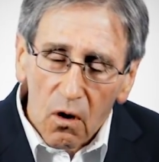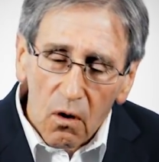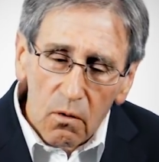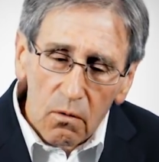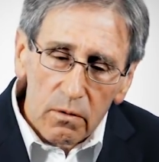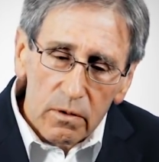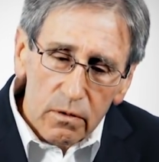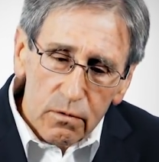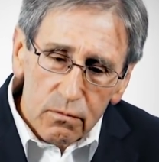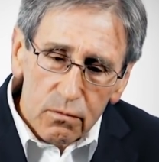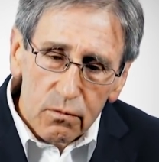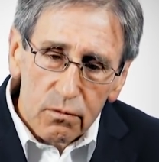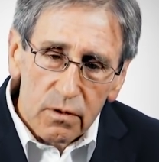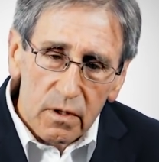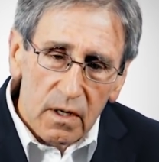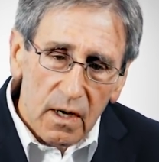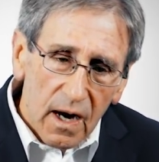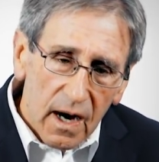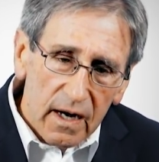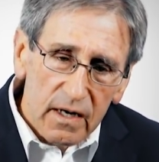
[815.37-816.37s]
only through
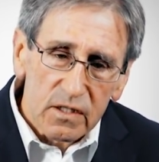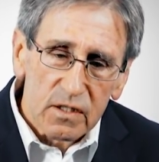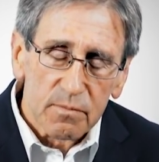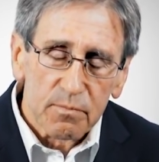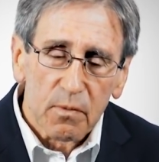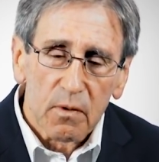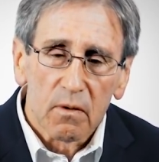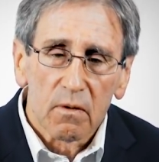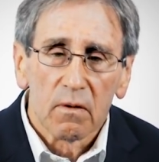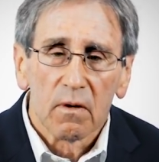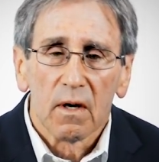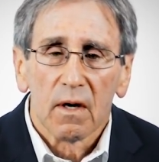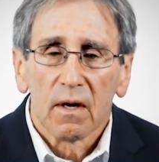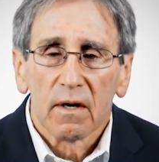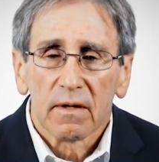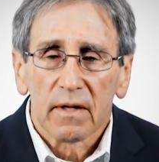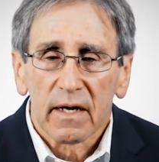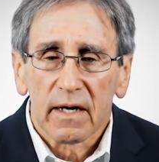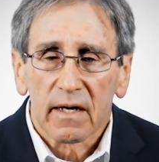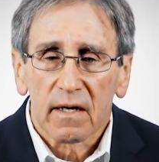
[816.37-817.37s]
the gospel
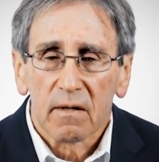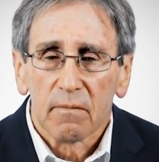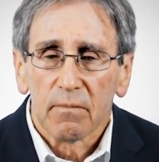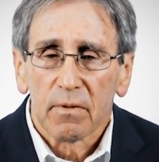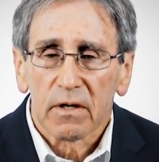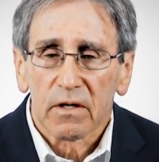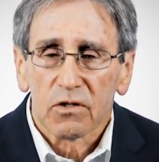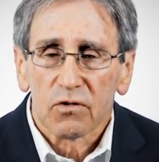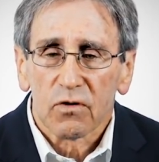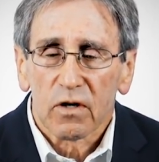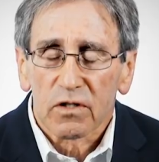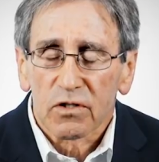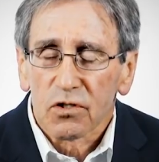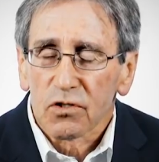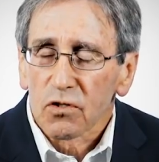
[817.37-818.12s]
that it can be addressed.